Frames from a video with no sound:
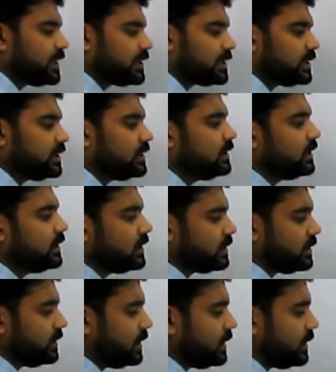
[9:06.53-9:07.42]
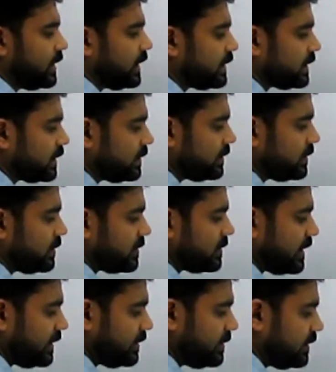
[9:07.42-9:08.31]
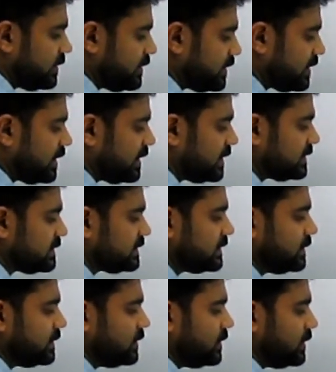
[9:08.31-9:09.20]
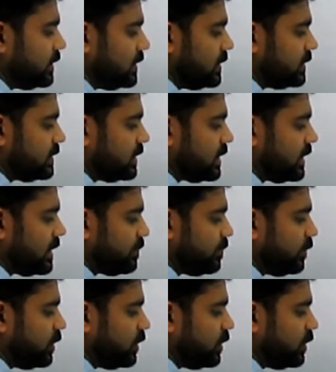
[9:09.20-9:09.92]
written, then I can write it as there are